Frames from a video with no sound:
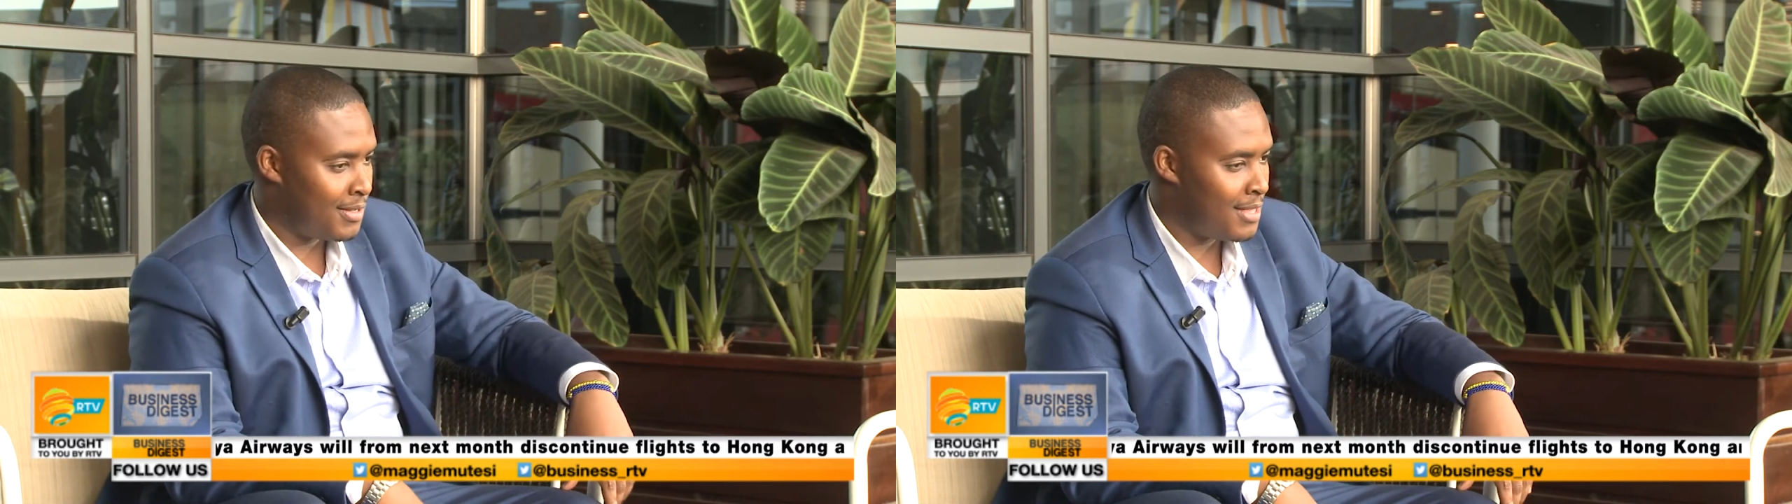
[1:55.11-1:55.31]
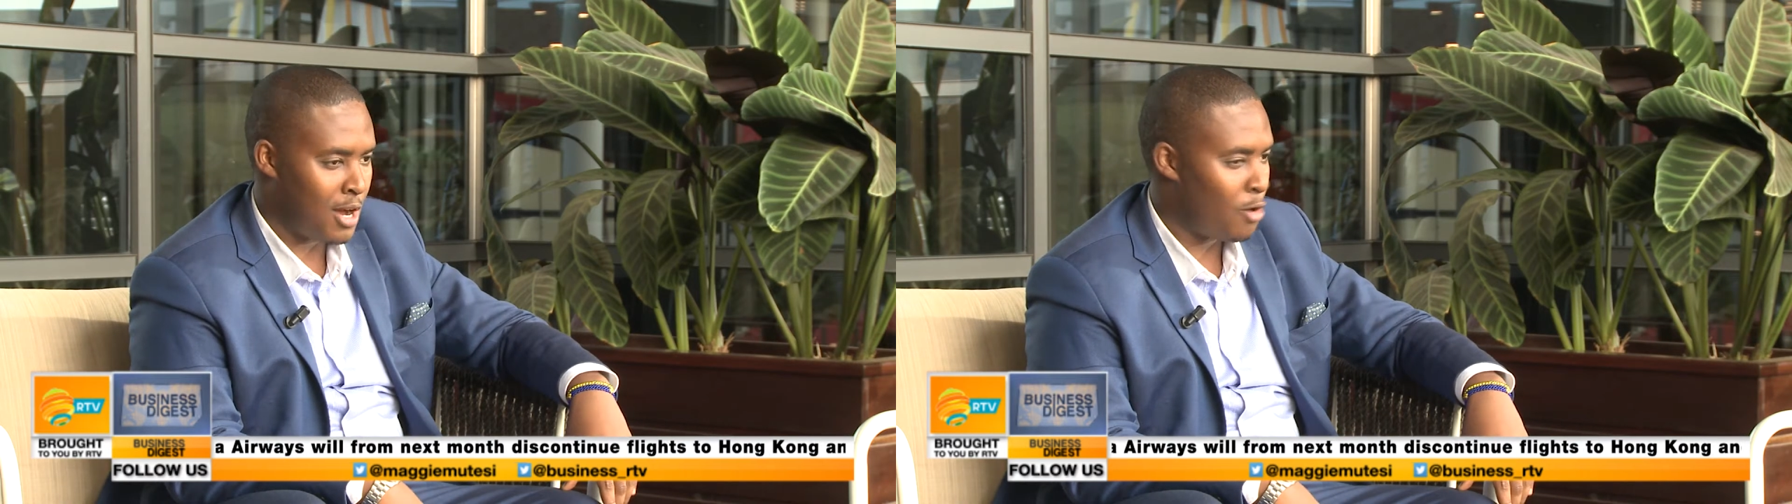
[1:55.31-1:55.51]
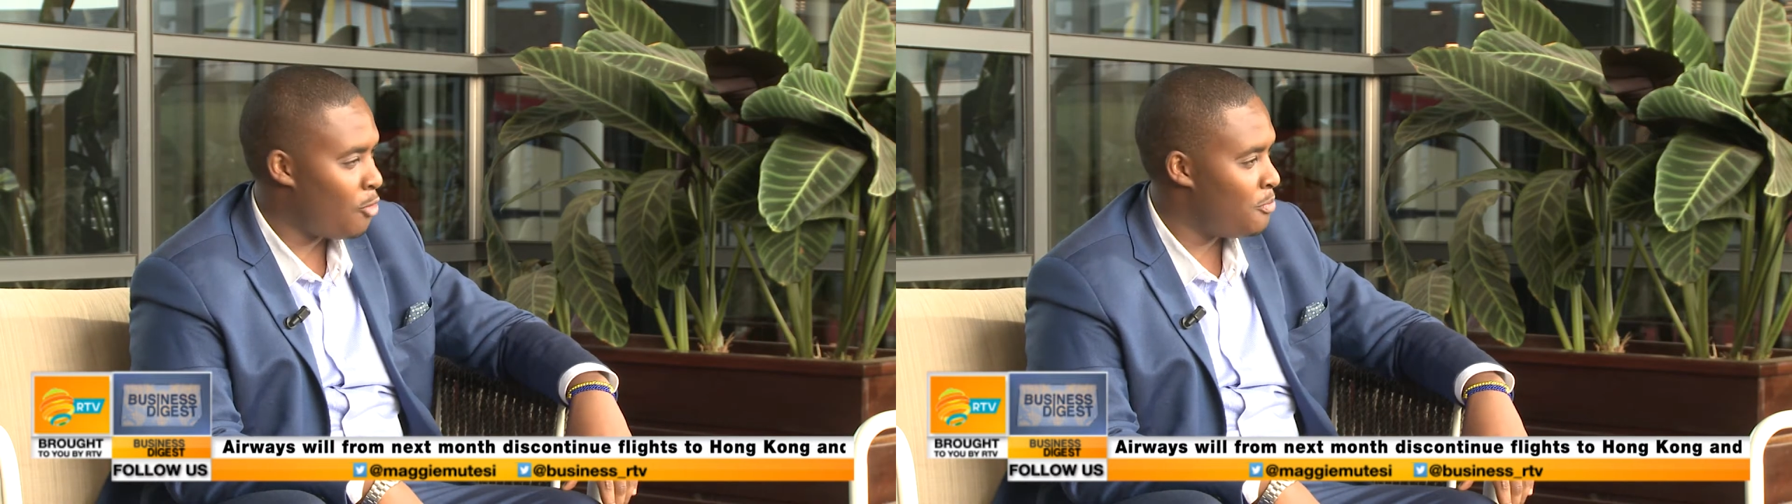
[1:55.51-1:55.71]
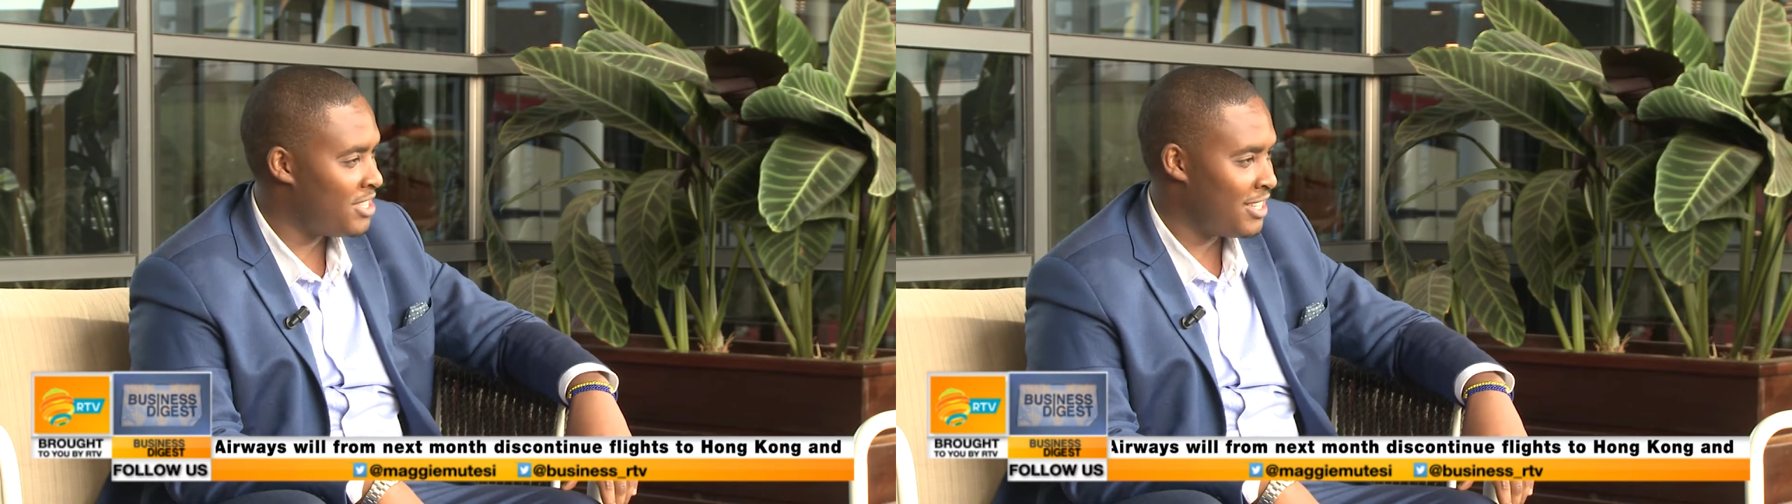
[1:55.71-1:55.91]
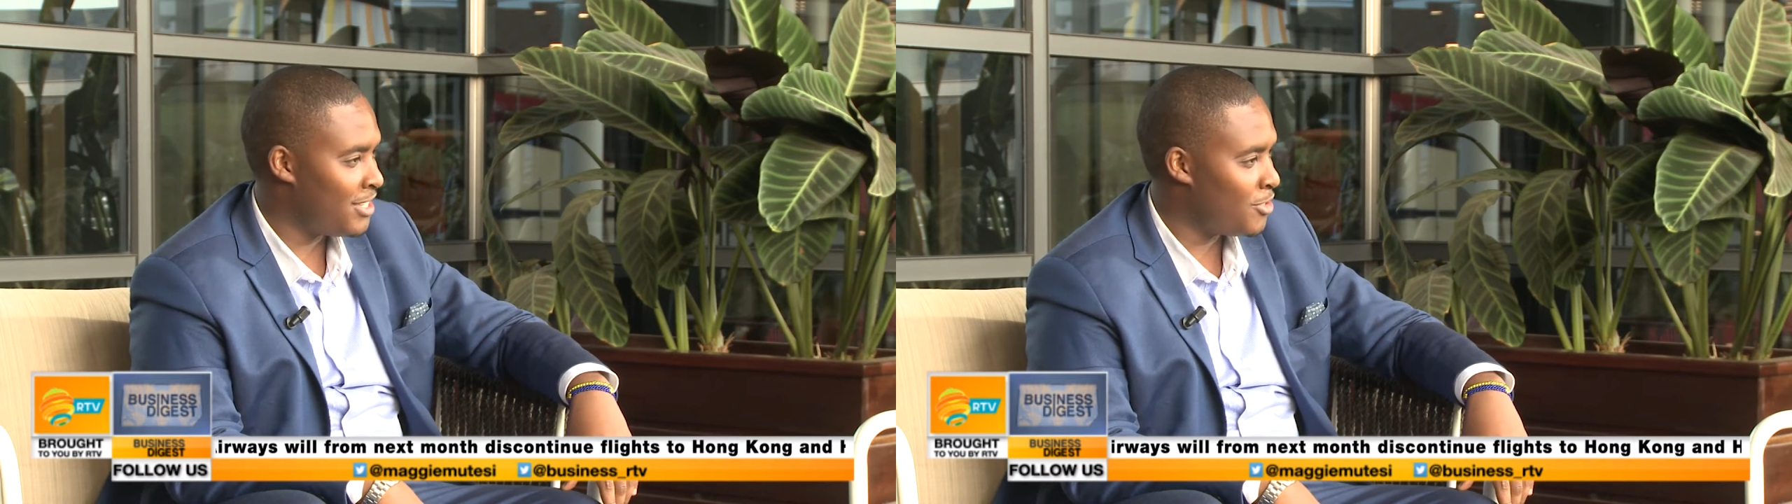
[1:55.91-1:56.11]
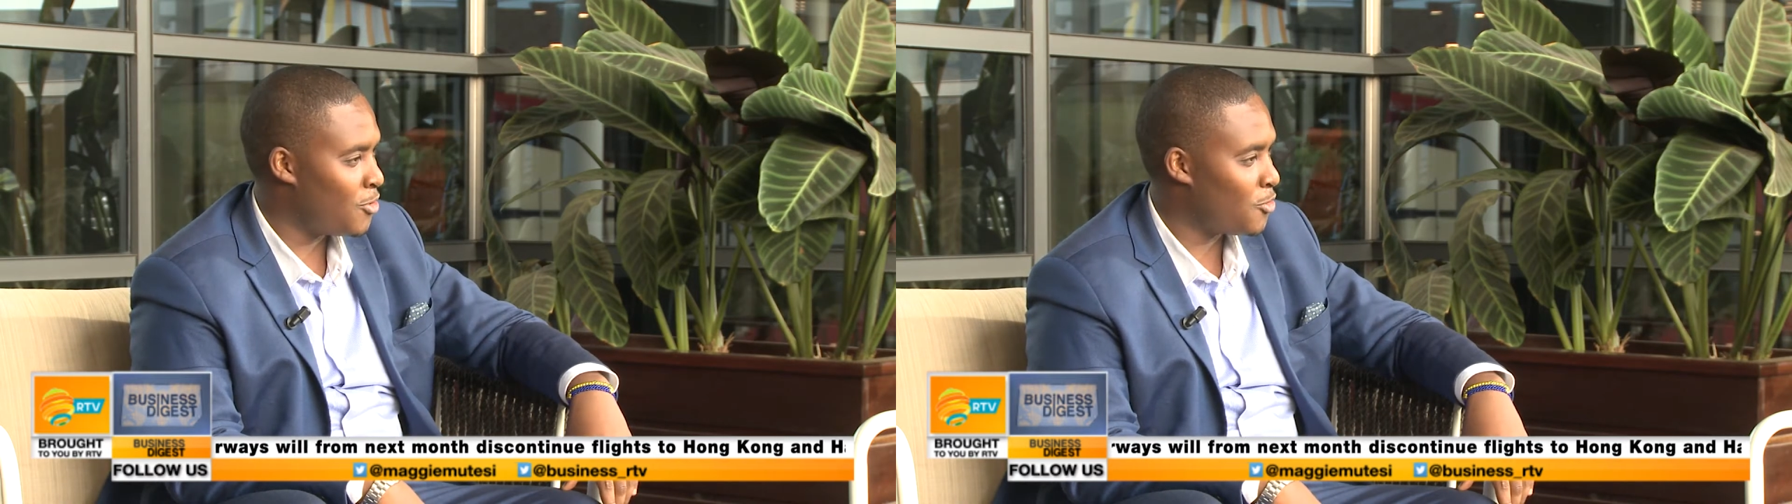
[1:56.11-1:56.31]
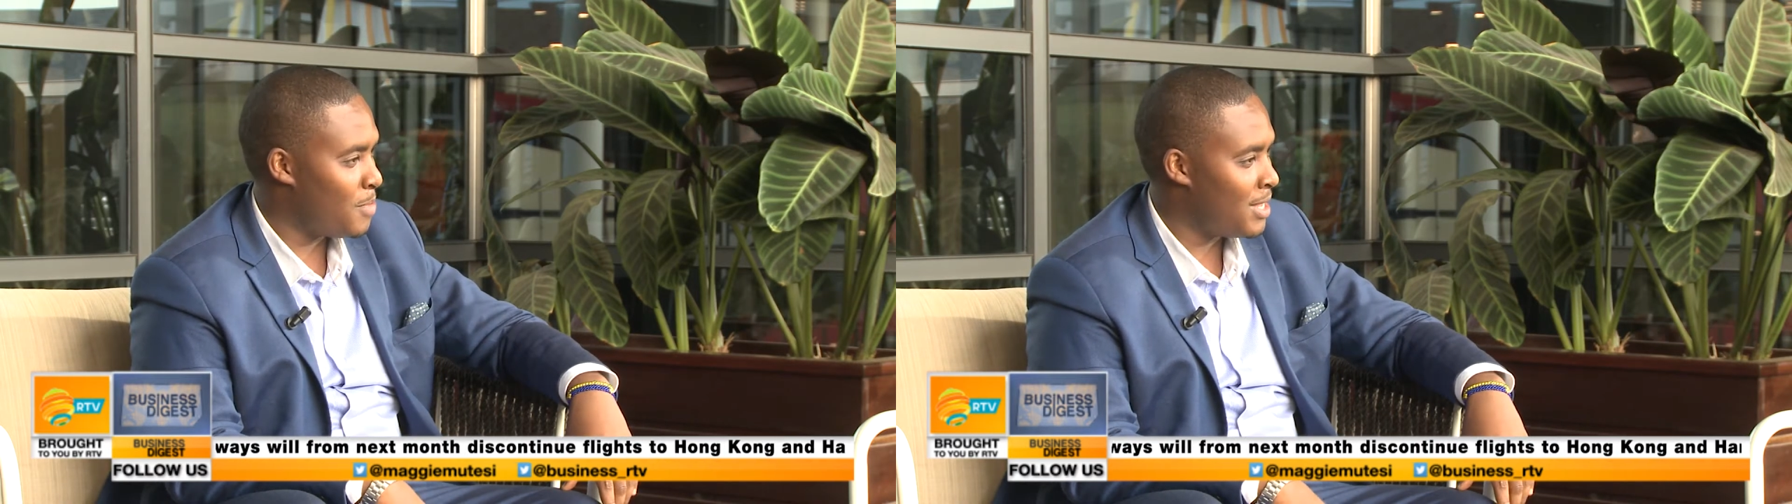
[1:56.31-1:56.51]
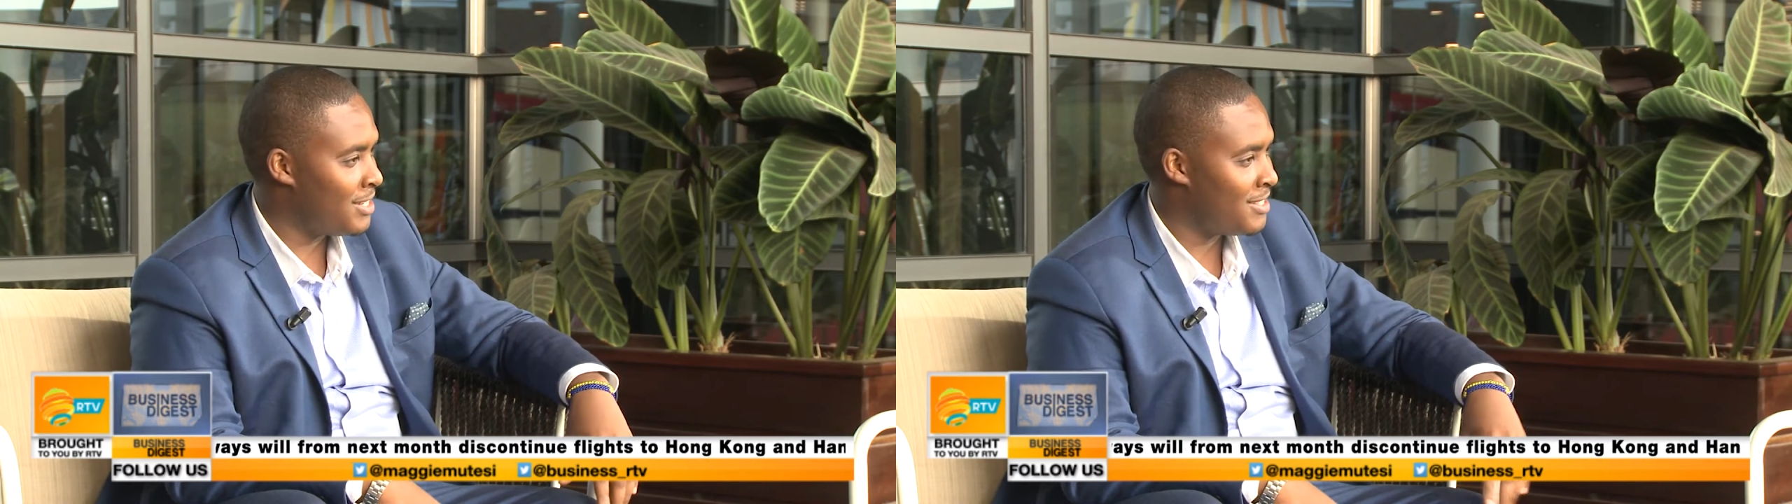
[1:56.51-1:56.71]
their core business is not to
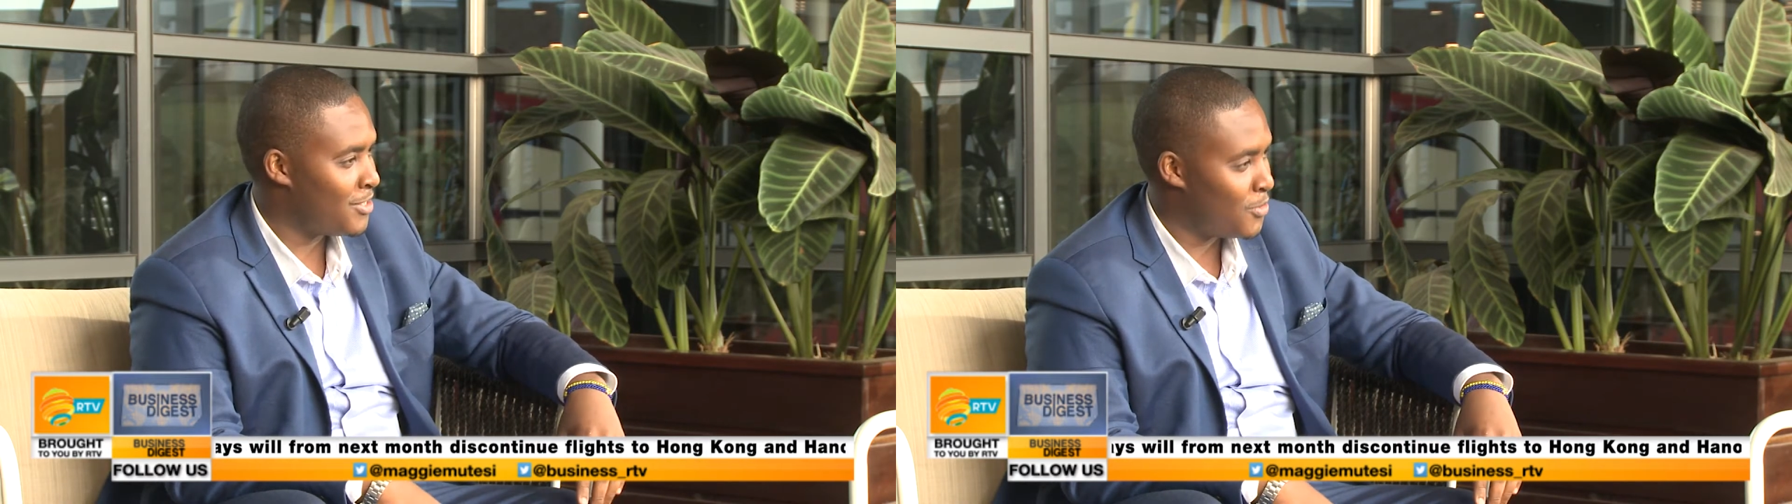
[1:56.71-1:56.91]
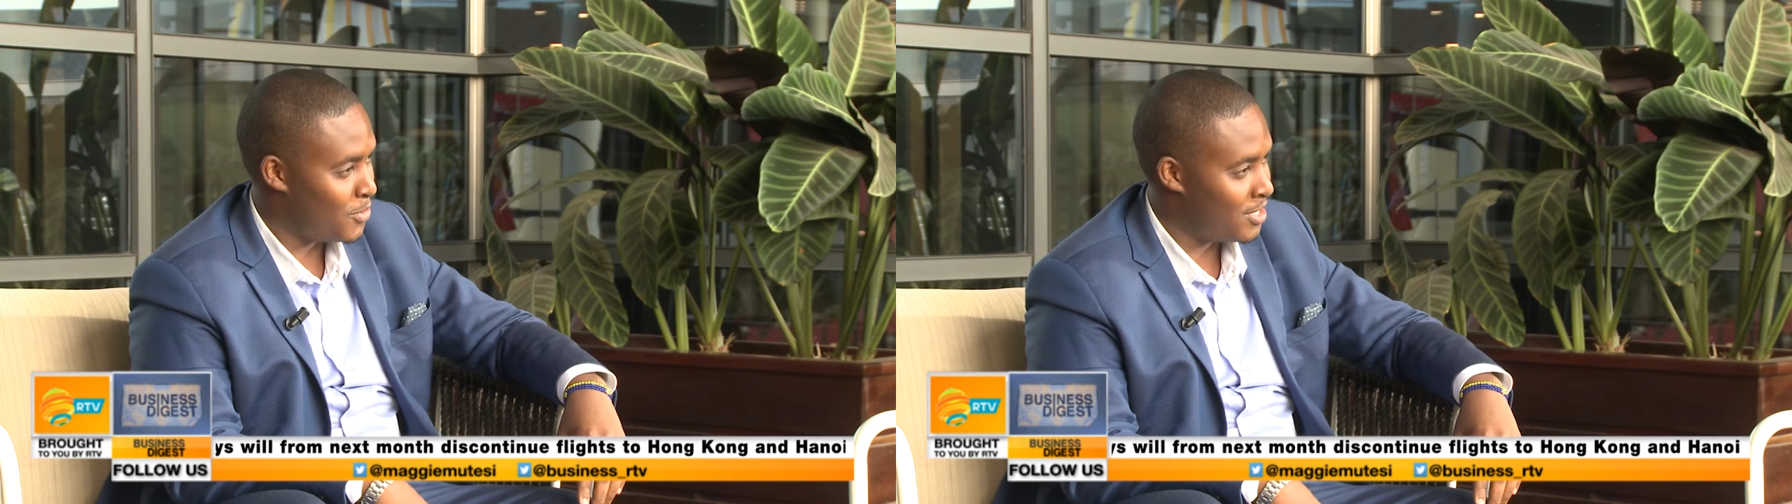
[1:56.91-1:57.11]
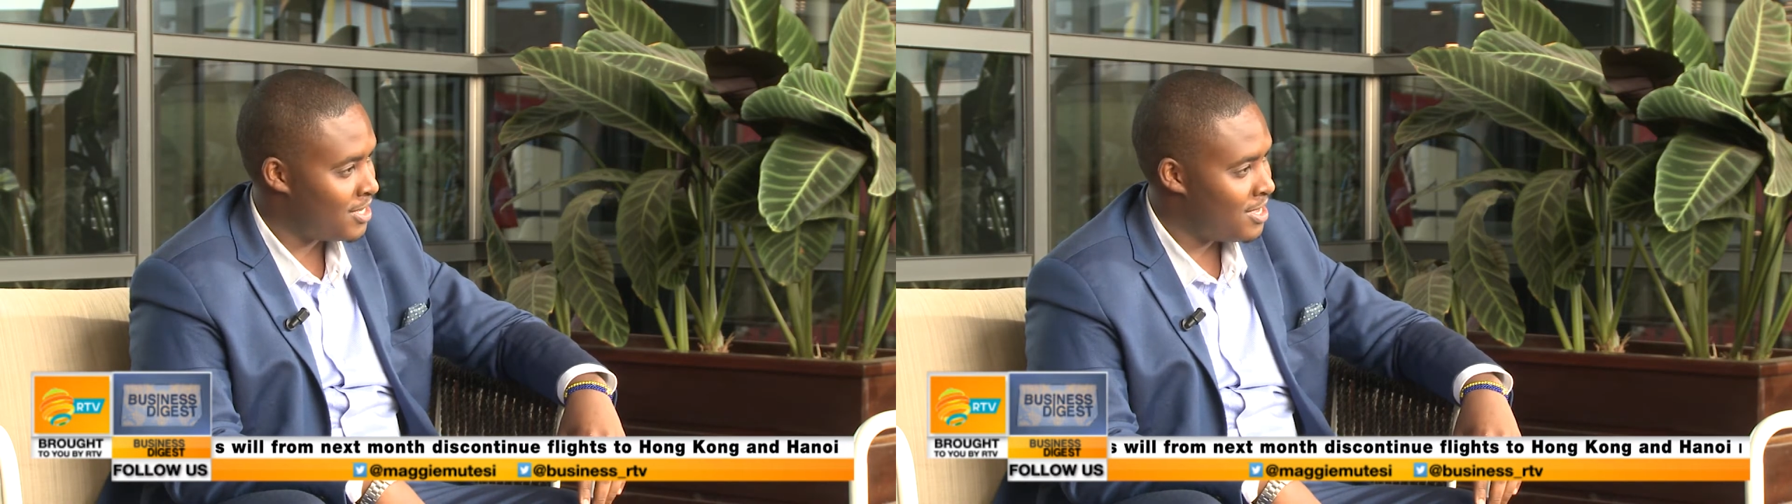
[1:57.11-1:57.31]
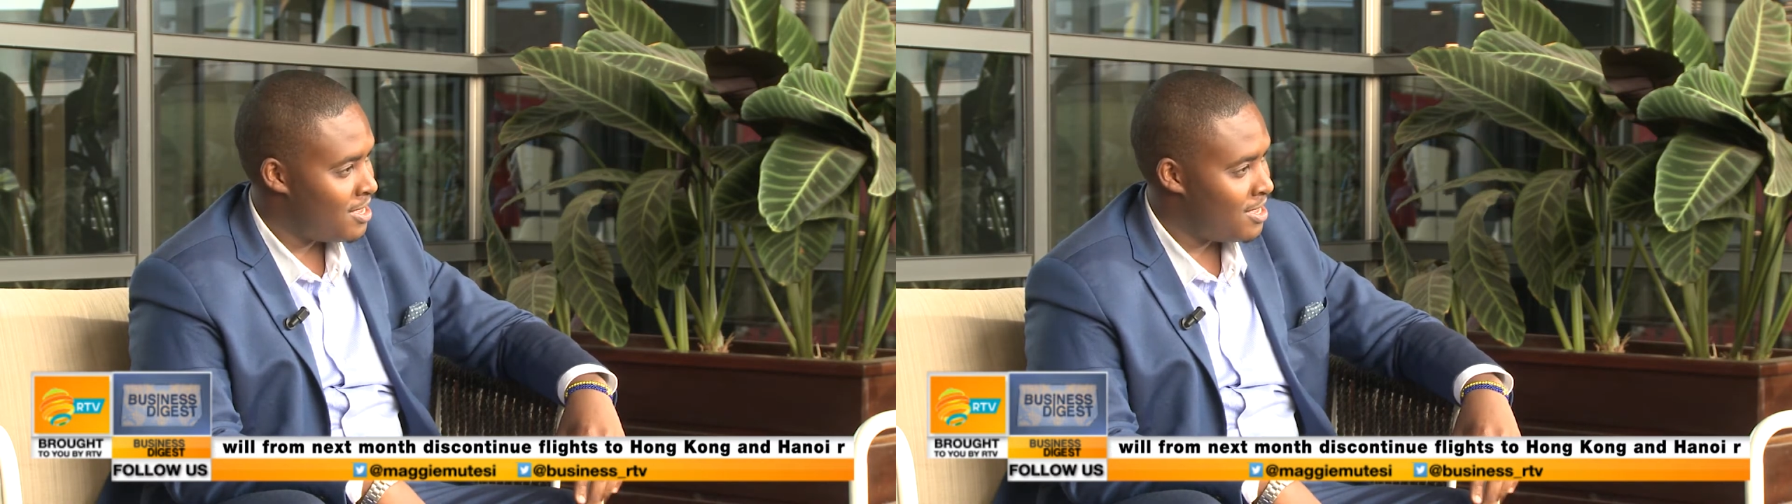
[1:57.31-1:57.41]
manage these goods.